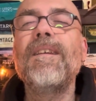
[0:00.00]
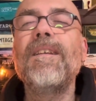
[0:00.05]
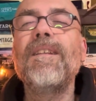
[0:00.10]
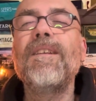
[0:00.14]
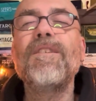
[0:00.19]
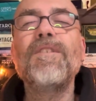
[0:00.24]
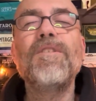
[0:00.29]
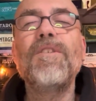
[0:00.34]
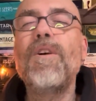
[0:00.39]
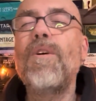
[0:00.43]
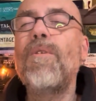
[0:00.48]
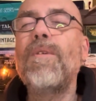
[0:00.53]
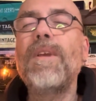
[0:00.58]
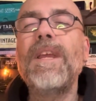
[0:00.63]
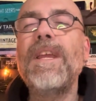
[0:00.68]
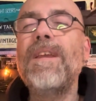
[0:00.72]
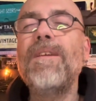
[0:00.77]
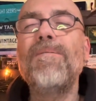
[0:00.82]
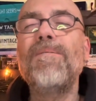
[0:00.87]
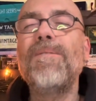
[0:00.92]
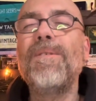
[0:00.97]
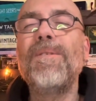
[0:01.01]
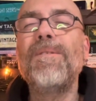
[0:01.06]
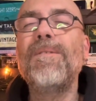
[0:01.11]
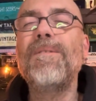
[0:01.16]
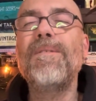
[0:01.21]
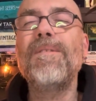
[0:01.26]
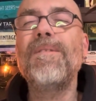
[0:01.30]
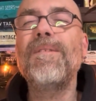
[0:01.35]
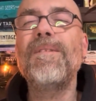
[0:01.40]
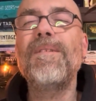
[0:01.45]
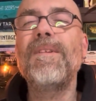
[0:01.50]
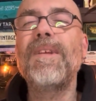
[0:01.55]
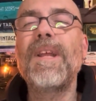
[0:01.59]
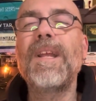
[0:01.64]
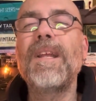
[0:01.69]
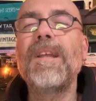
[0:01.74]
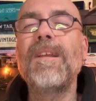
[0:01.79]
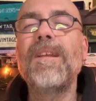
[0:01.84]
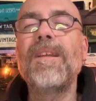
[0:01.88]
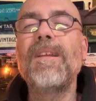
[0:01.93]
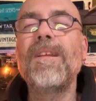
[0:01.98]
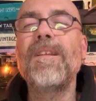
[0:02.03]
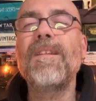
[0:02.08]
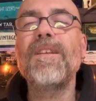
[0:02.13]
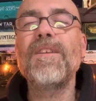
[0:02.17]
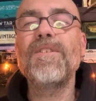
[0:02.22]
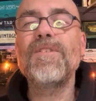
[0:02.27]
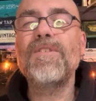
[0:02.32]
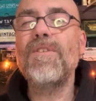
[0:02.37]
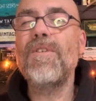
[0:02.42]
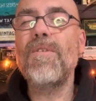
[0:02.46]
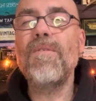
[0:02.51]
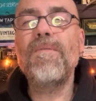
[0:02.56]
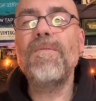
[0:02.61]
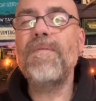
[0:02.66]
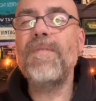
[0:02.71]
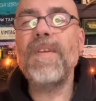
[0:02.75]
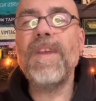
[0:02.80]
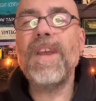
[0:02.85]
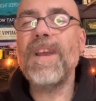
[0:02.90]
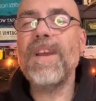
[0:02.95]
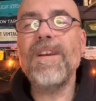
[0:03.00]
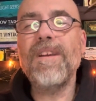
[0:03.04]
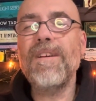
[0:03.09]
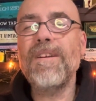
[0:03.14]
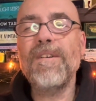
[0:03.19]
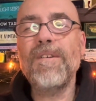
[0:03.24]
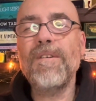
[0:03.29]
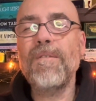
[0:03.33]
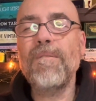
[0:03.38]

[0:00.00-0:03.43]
there's no evil. There's no fear.